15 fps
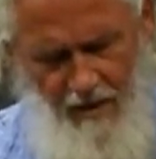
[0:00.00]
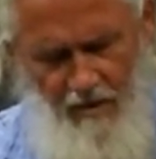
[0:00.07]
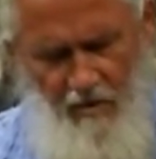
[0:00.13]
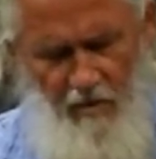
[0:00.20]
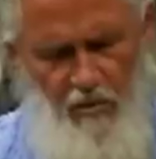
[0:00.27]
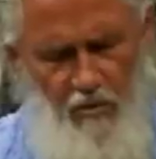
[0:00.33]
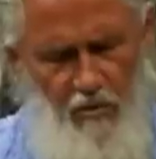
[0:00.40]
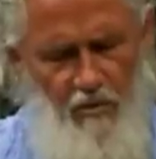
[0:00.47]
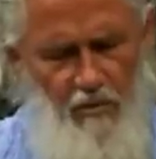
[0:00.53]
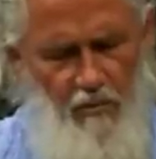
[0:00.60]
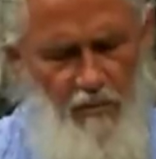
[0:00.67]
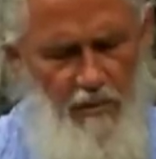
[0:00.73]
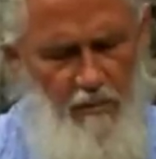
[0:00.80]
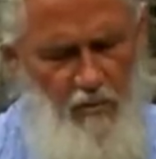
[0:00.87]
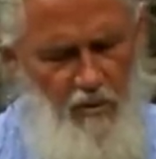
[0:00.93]
The guru
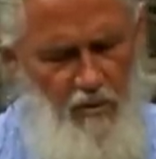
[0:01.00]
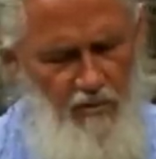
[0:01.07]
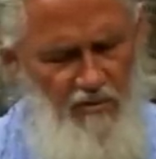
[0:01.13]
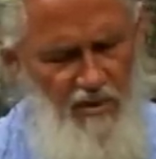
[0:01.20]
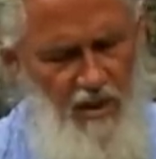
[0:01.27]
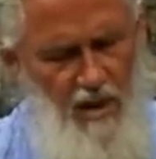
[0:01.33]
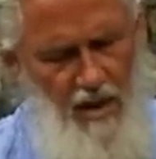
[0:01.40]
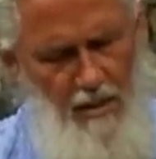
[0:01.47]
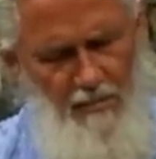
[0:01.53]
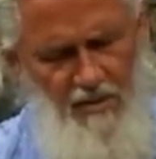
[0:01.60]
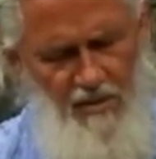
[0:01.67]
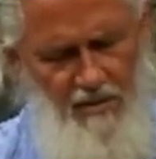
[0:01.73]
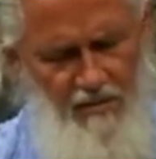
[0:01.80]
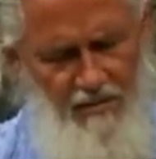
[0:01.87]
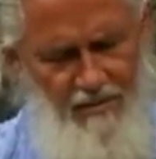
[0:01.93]
removes
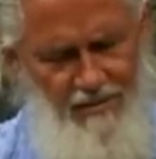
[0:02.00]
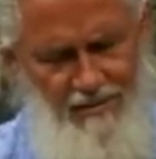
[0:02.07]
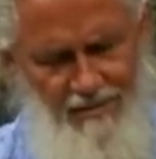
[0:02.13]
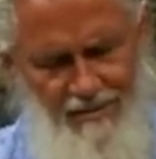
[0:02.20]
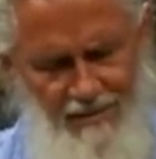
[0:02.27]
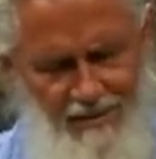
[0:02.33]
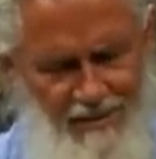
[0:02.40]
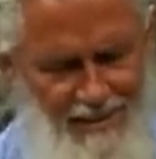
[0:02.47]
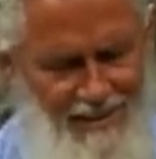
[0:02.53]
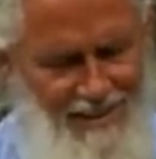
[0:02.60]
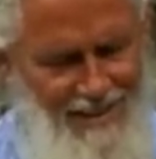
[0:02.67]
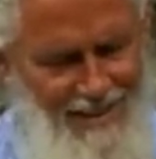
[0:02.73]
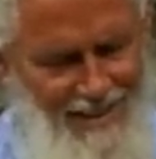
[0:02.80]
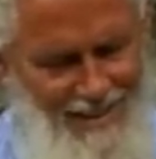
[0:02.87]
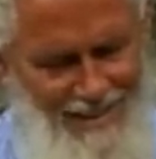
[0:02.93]
obstacles.
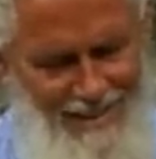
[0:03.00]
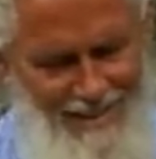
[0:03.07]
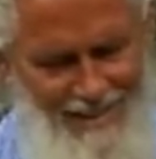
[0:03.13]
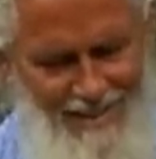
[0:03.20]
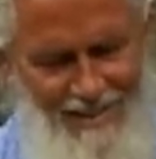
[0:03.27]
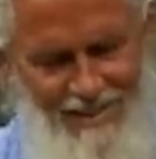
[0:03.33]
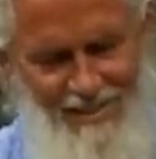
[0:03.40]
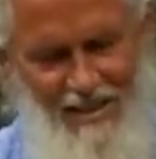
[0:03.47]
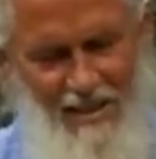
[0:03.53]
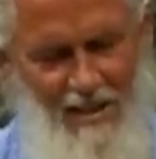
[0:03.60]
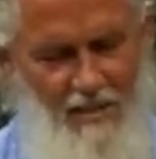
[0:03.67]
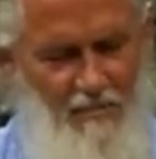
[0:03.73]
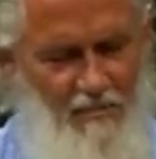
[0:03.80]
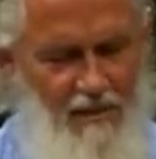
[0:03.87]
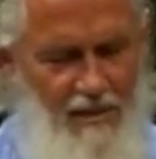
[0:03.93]
This is kind
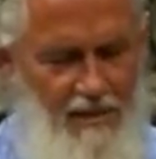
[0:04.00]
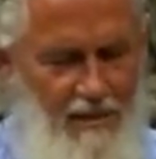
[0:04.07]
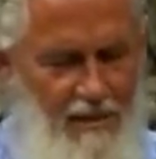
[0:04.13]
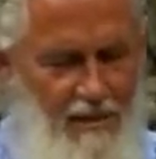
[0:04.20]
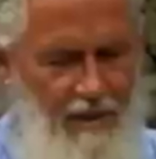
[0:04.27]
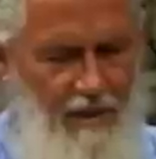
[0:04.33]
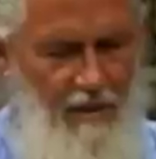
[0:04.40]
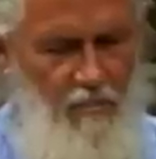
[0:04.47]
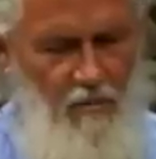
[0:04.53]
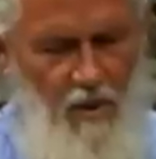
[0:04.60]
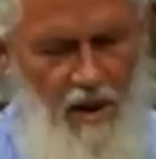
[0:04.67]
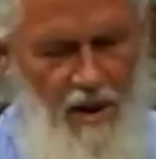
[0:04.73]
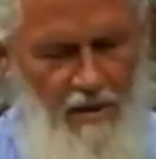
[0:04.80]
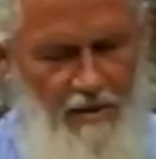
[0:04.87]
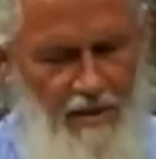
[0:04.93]
of fun. A
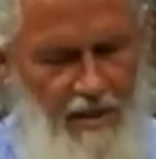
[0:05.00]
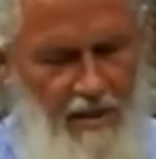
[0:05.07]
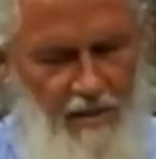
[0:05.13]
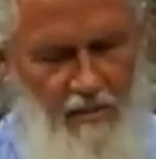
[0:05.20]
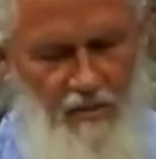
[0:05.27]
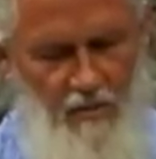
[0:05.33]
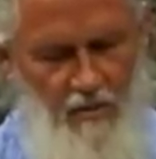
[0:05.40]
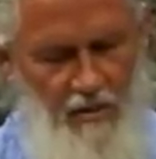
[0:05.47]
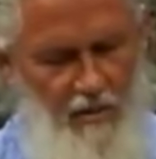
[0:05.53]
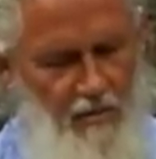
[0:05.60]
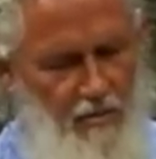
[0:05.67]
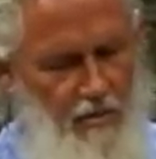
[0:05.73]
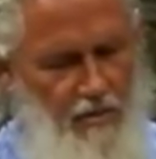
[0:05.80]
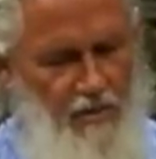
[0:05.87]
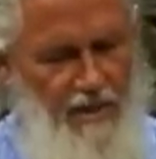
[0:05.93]
wrong done to a
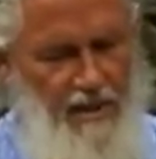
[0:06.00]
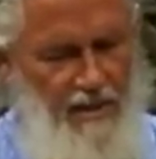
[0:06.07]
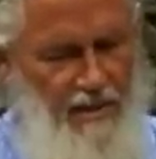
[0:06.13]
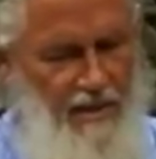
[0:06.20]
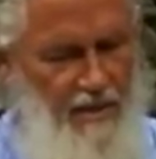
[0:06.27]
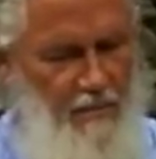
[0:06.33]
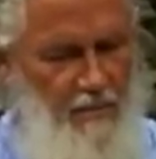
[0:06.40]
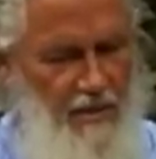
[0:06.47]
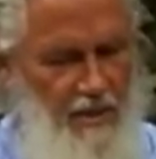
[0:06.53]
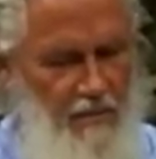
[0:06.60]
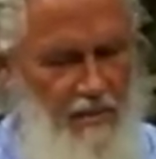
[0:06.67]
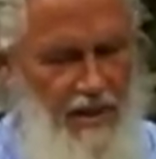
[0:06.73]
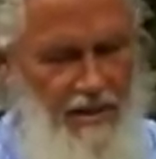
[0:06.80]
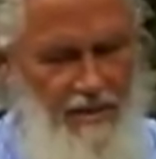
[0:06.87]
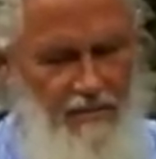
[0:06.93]
guru cannot be
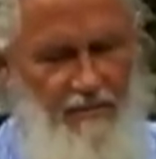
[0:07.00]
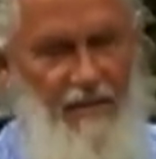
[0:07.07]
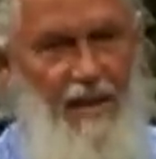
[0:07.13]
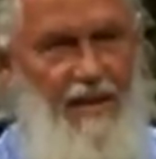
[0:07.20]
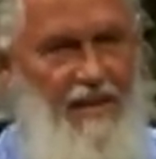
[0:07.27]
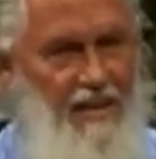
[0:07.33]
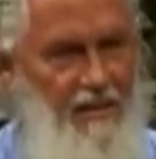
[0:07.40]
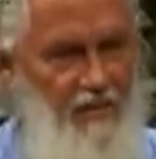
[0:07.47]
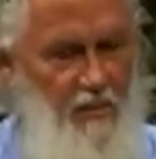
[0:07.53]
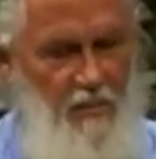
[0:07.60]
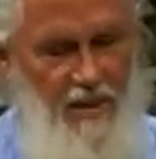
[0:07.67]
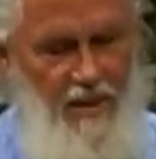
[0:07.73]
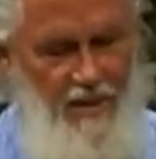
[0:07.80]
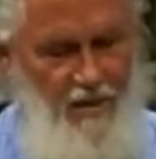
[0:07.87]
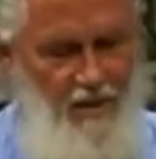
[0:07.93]
rectified even
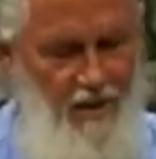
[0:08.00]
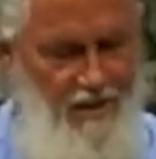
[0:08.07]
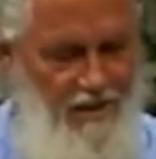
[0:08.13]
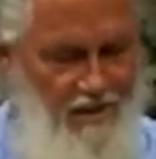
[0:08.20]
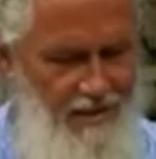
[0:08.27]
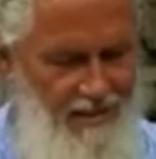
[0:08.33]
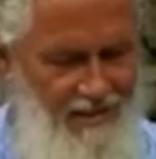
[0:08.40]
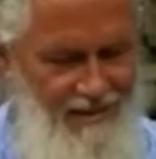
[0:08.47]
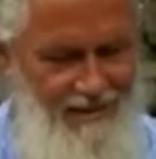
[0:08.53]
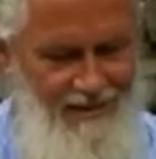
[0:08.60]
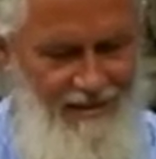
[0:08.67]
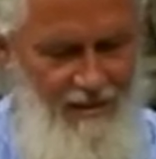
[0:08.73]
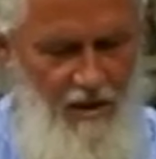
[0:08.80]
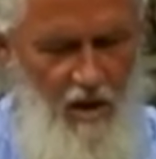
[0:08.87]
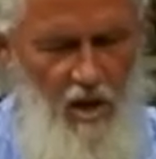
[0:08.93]
by God.
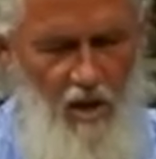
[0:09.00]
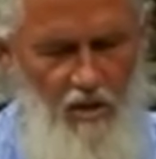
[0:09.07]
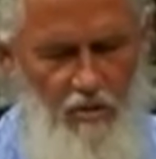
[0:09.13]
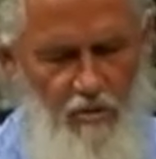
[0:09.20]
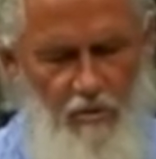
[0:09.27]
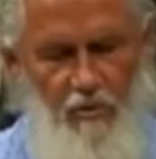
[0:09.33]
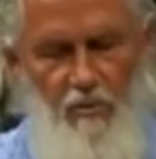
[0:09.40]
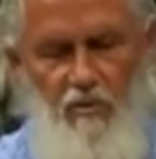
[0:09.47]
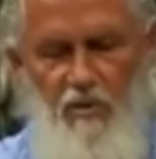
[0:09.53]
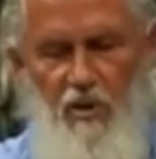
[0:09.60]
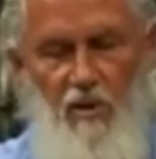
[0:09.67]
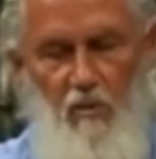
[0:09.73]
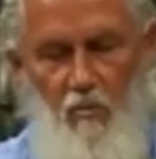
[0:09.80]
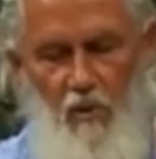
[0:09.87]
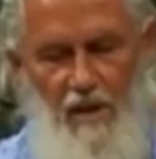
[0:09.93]
All gurus
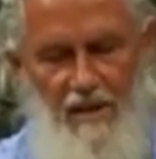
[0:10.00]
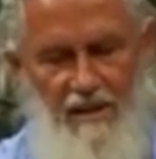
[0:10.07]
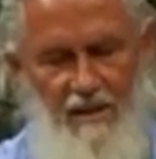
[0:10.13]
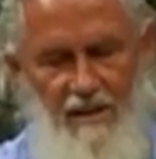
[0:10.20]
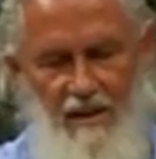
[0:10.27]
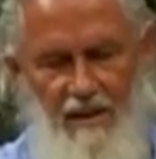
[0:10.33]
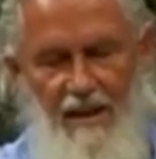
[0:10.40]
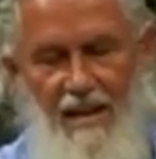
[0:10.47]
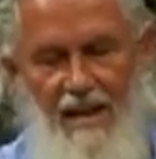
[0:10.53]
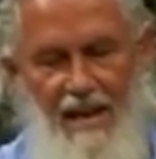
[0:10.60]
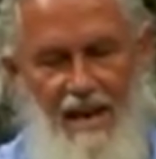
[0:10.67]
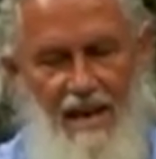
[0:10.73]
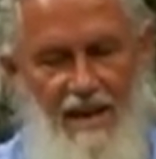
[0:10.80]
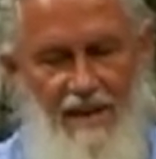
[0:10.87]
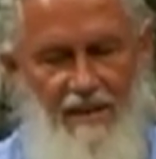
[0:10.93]
are one,
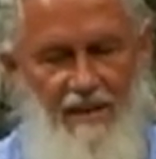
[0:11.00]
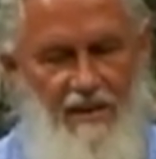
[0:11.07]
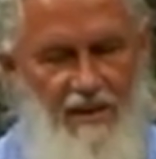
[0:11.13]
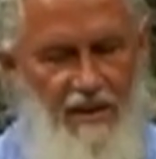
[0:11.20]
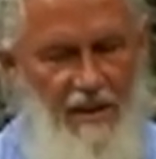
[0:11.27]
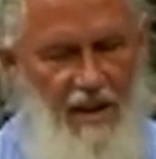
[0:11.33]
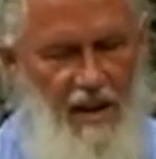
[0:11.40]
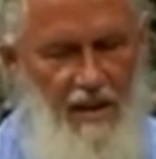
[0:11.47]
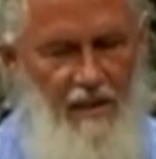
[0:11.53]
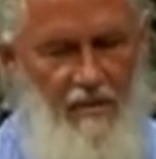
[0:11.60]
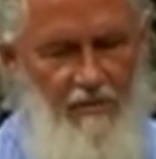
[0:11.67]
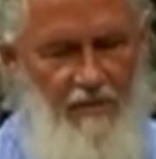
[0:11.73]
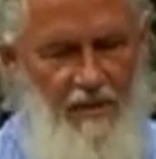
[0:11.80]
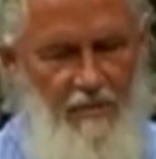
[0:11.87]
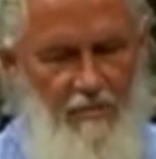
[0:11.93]
and none
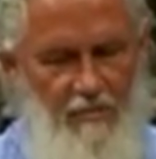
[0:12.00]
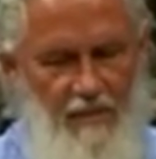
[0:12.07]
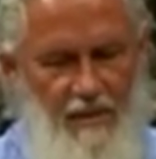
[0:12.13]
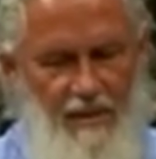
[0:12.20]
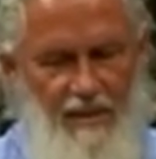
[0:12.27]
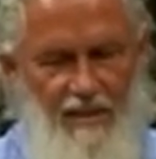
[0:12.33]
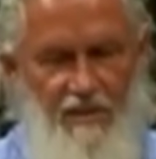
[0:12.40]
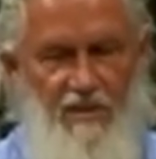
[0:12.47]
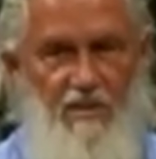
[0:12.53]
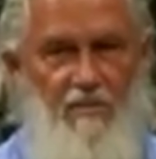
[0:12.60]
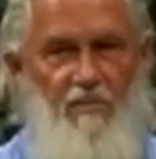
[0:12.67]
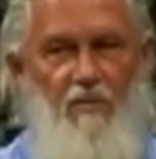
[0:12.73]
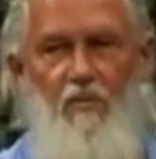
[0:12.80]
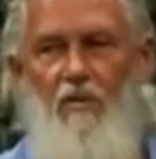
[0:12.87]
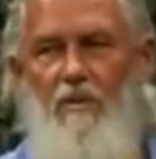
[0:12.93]
of them is the
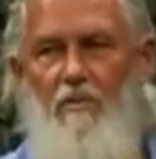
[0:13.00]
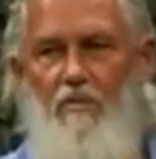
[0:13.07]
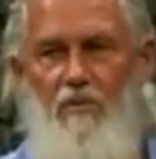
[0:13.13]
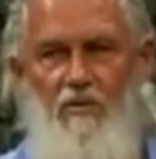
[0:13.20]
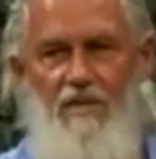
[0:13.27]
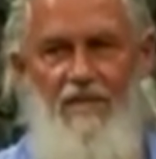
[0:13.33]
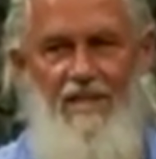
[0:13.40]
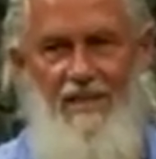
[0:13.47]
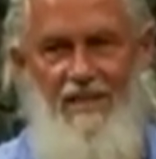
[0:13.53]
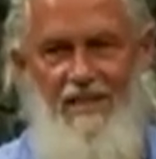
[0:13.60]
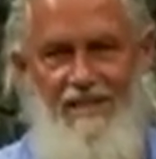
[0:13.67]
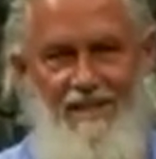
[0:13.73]
form you see.